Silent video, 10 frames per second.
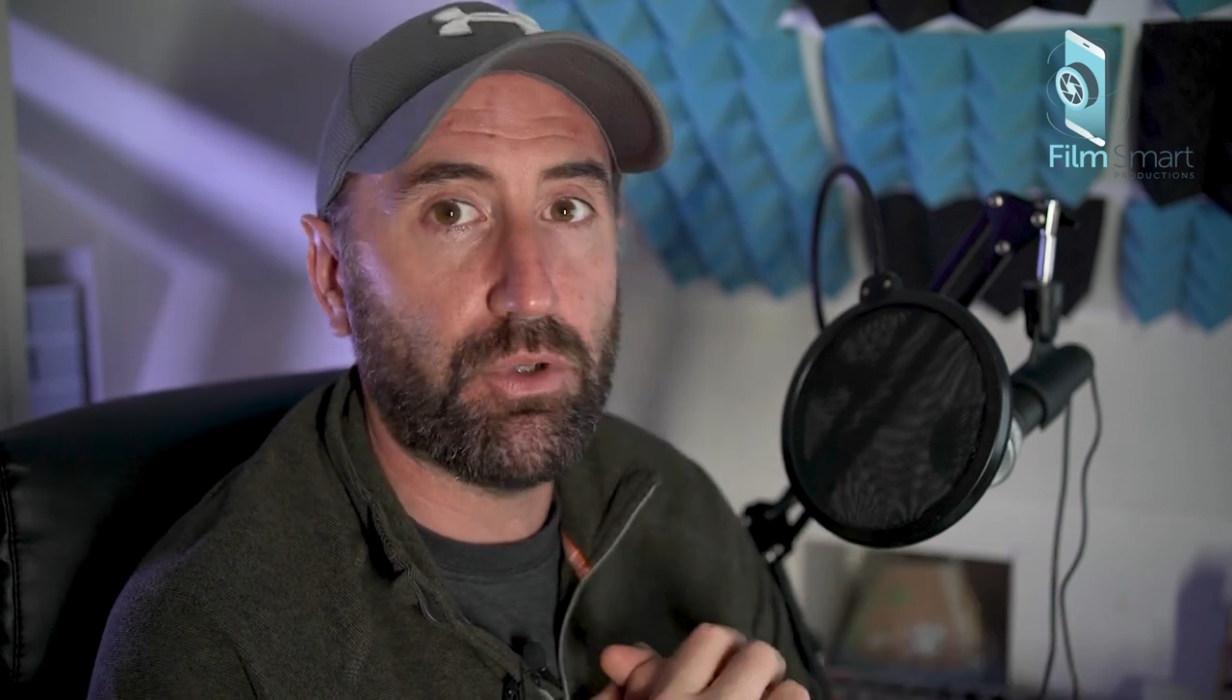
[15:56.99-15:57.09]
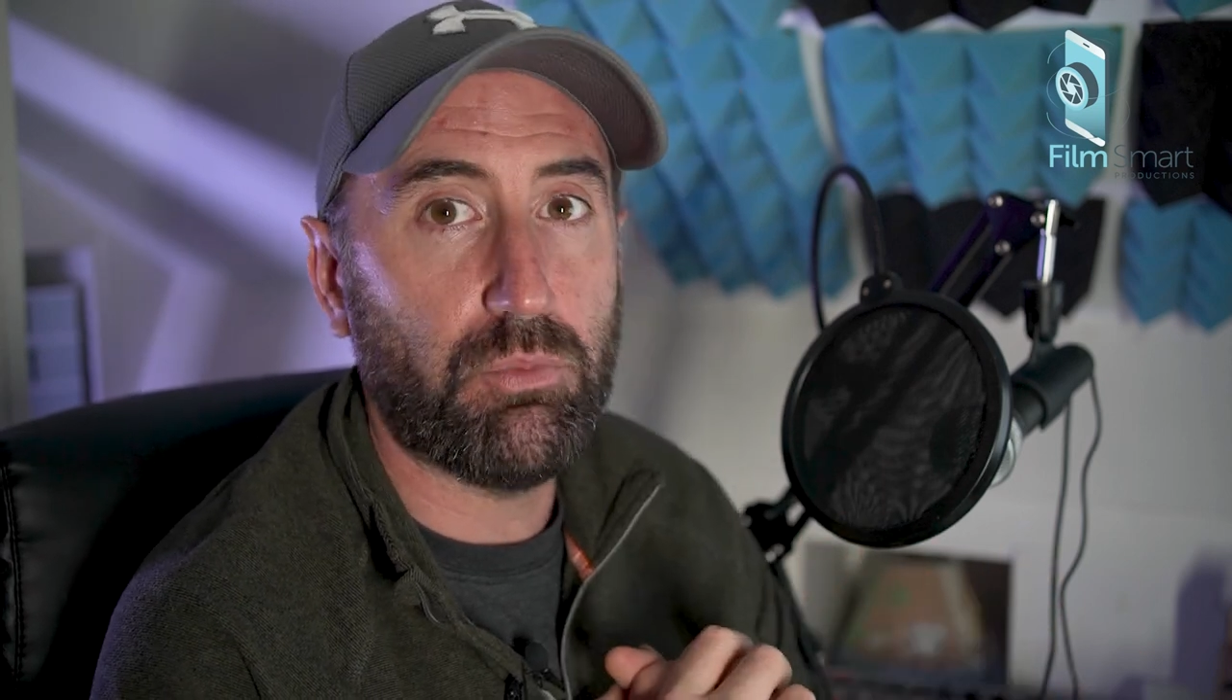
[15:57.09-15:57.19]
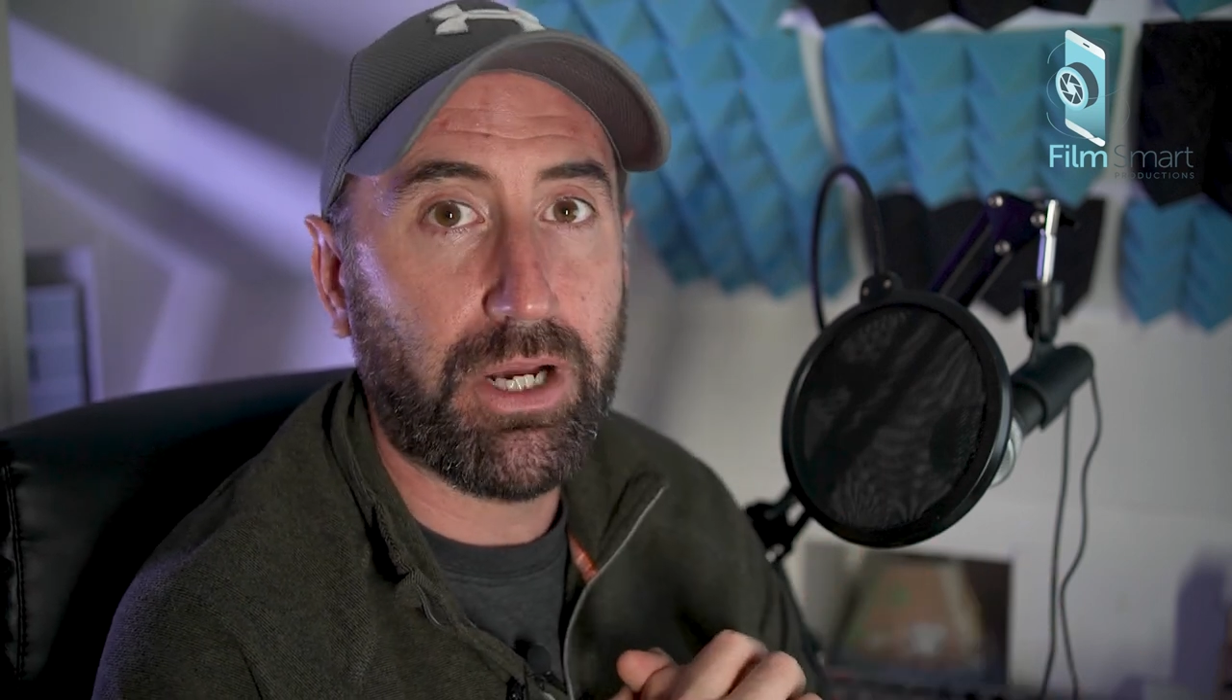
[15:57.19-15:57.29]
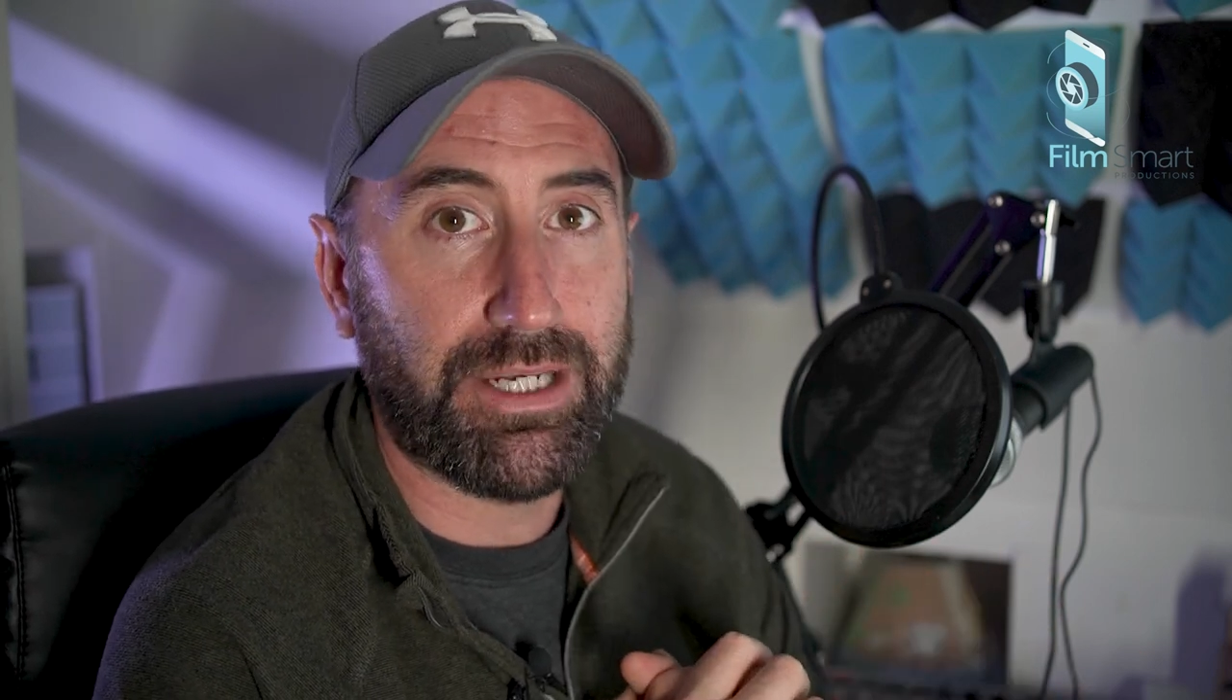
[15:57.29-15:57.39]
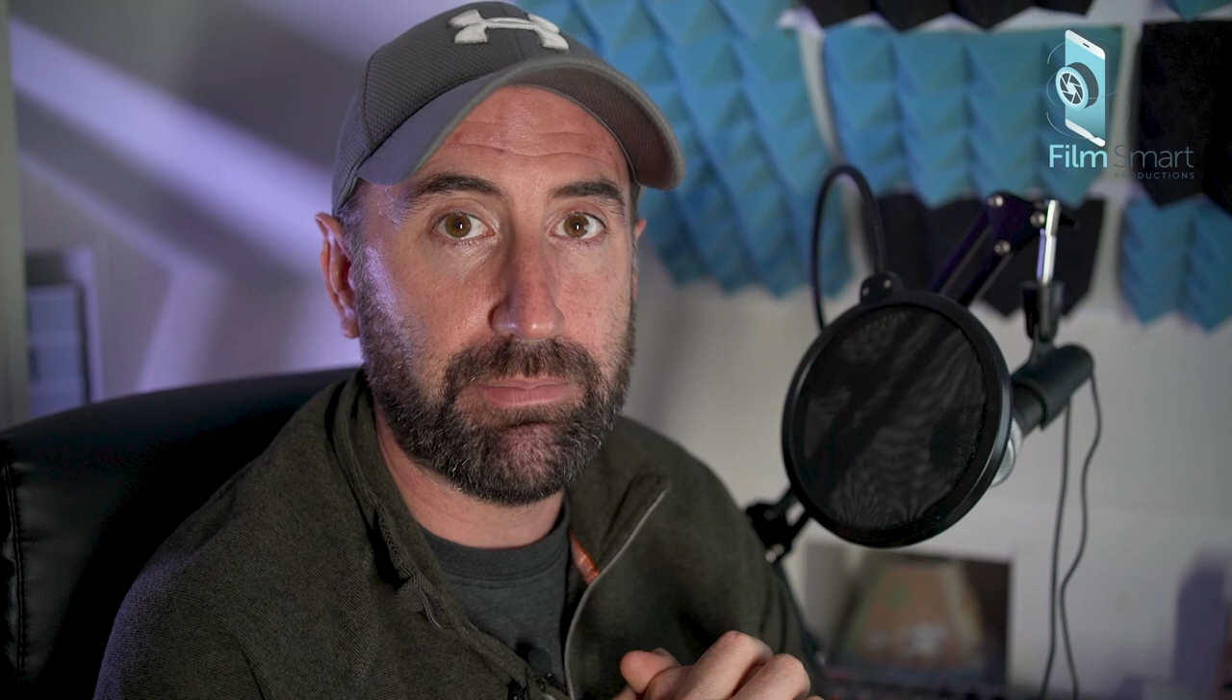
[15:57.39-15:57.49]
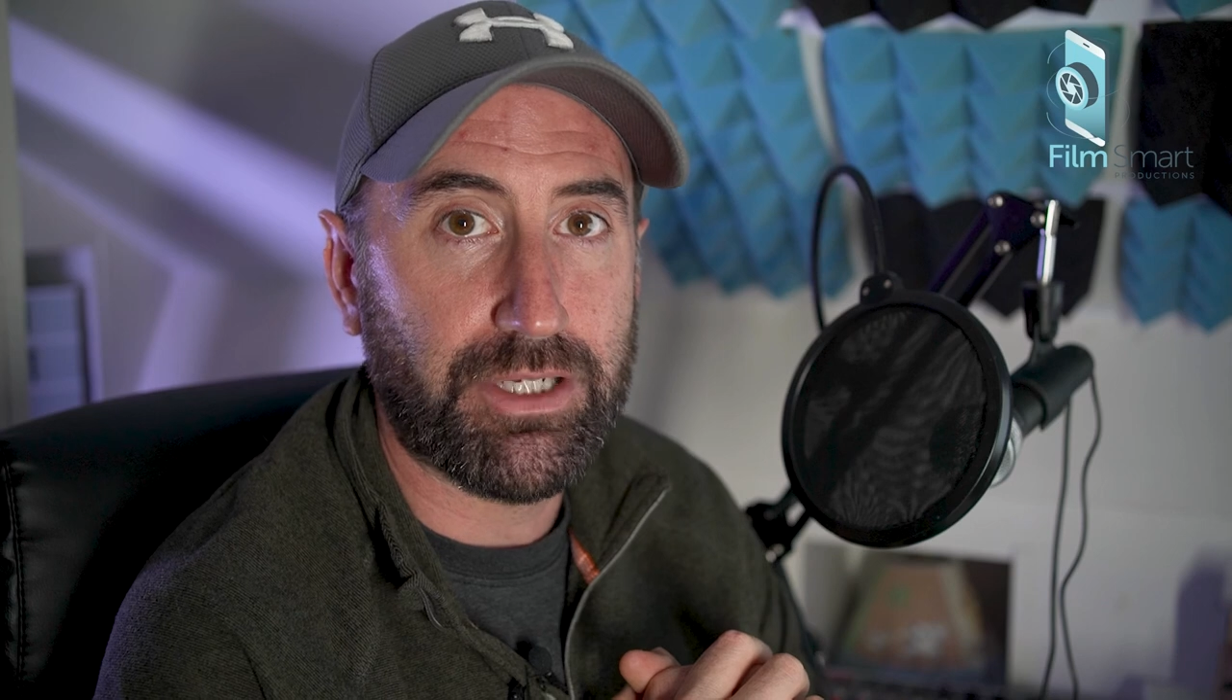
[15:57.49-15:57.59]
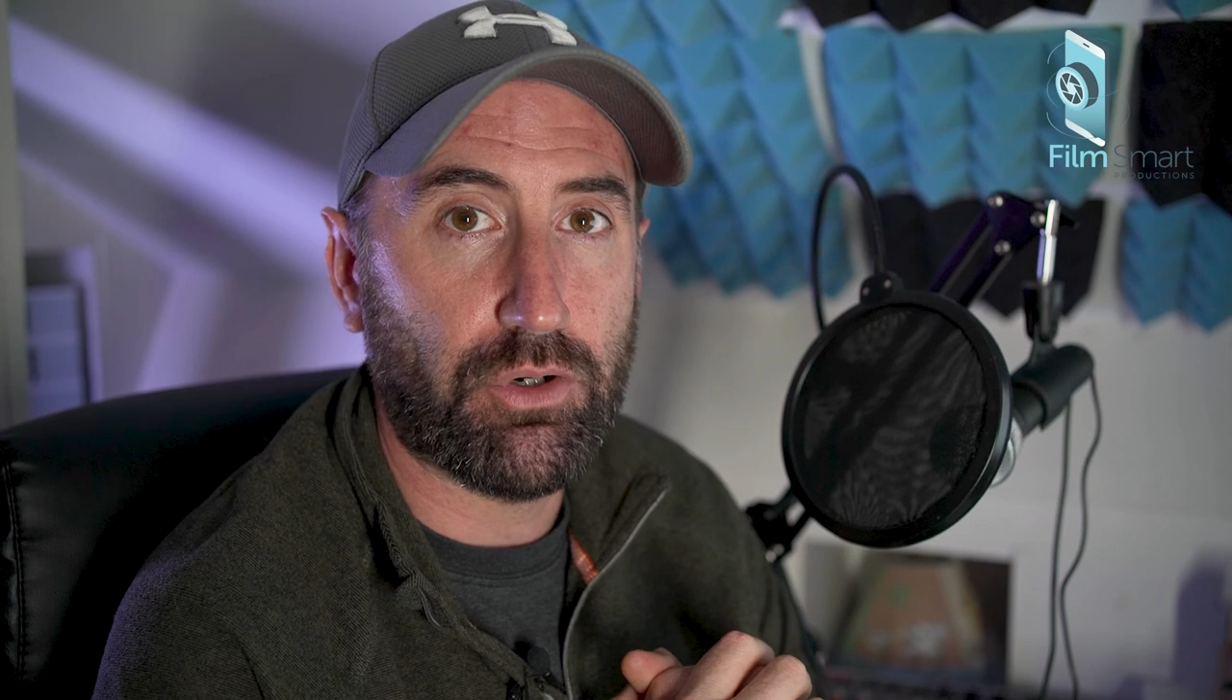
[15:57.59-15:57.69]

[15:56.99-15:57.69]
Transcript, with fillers: who mightn't be